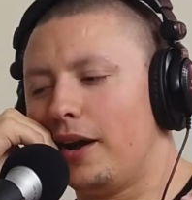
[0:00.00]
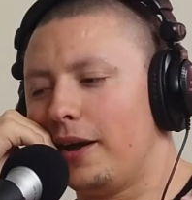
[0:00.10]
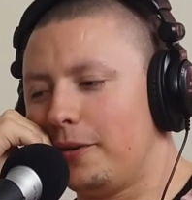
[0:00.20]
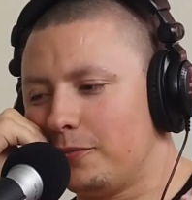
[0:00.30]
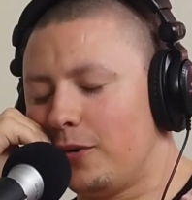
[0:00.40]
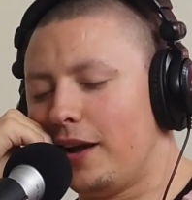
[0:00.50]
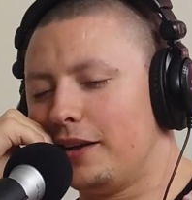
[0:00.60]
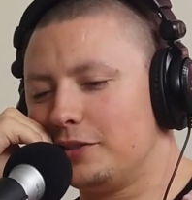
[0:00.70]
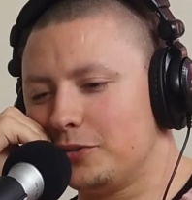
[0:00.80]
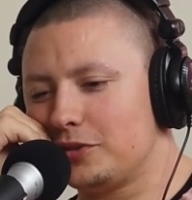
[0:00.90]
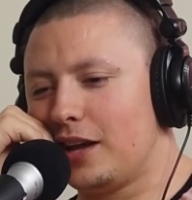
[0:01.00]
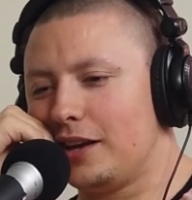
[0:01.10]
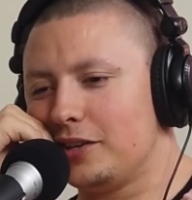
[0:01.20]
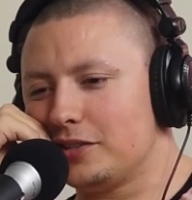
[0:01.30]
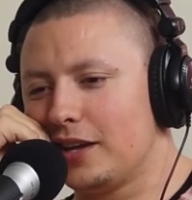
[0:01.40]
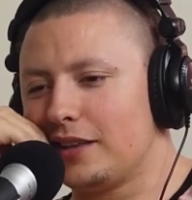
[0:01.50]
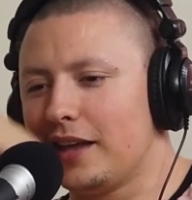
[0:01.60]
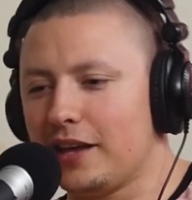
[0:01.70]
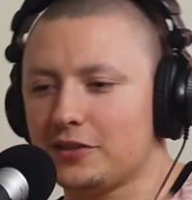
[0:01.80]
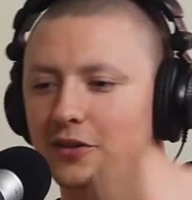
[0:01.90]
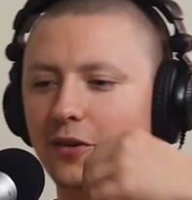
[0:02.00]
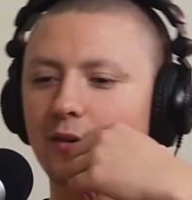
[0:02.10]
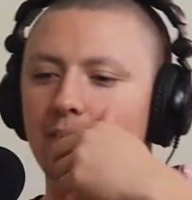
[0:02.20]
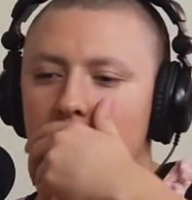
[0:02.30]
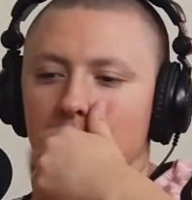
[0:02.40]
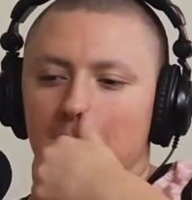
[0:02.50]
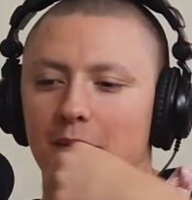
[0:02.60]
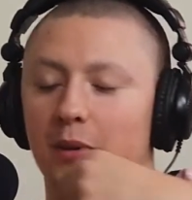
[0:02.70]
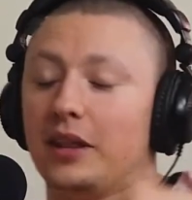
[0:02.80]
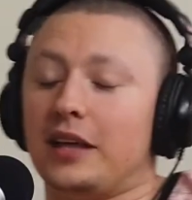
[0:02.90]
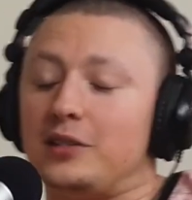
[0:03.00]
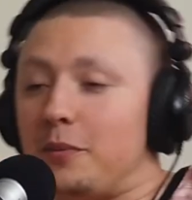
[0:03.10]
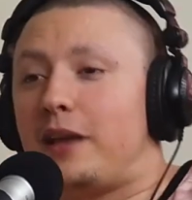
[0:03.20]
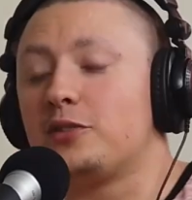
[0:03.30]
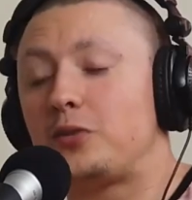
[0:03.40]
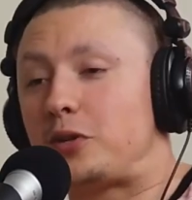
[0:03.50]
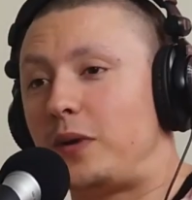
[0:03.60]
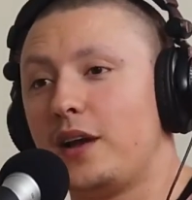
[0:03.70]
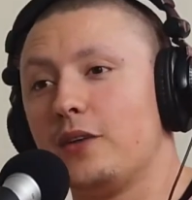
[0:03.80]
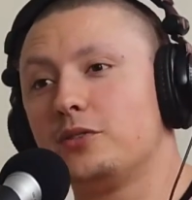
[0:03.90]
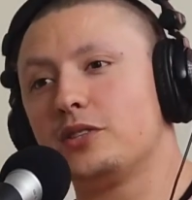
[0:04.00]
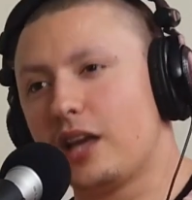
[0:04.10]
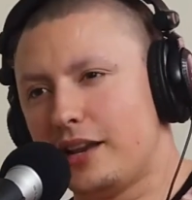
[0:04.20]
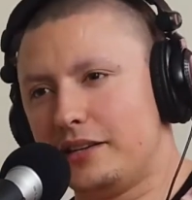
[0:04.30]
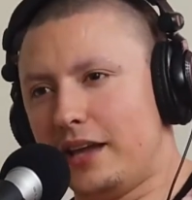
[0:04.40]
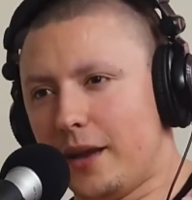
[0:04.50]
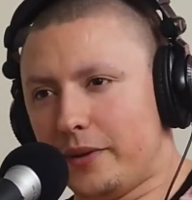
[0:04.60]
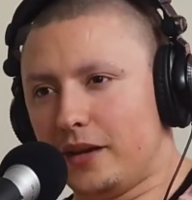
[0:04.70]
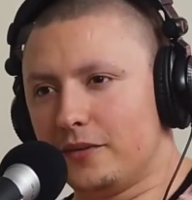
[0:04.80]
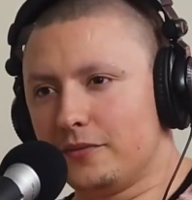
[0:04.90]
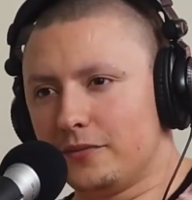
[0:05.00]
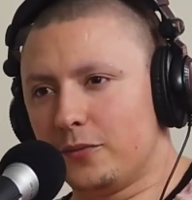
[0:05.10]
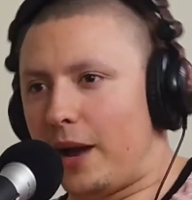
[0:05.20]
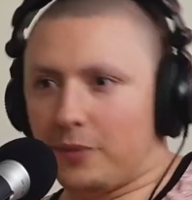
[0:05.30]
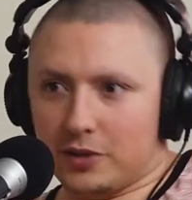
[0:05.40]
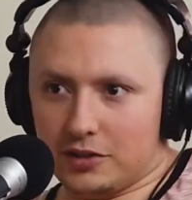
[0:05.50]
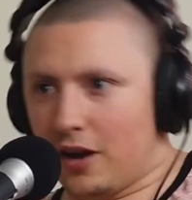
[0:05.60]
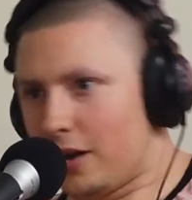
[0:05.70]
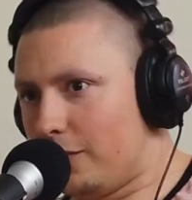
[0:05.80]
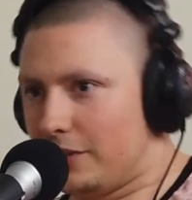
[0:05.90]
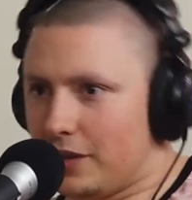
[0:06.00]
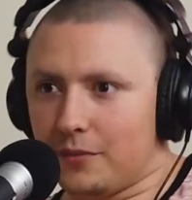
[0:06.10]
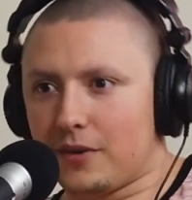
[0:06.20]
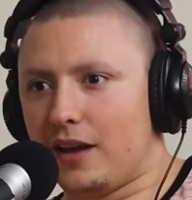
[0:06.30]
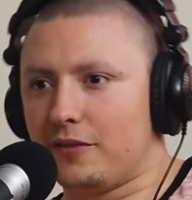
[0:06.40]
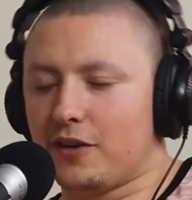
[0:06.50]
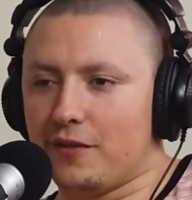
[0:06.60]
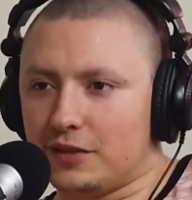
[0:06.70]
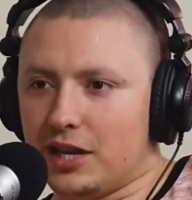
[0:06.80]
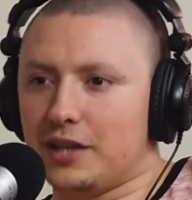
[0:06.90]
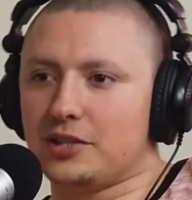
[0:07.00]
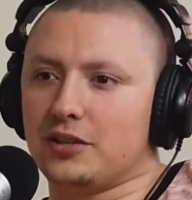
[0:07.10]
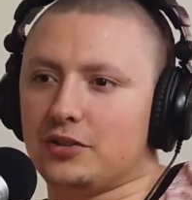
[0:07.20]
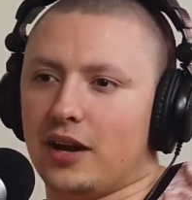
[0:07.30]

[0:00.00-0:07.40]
Right, right. So it's kind of just like that. So, but that's your main source right now, just kind of DMing rappers, talking with them, kind of conversation, and